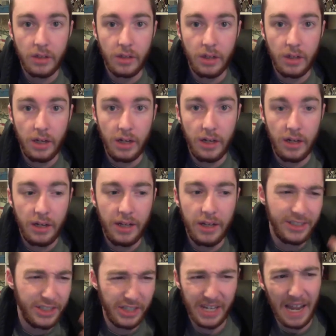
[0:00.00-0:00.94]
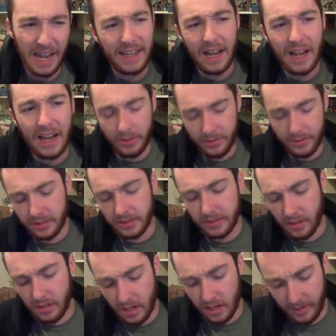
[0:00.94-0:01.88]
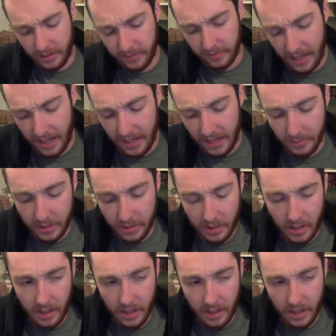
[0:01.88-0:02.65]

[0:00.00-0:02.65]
And just hang out with us and talk about the game.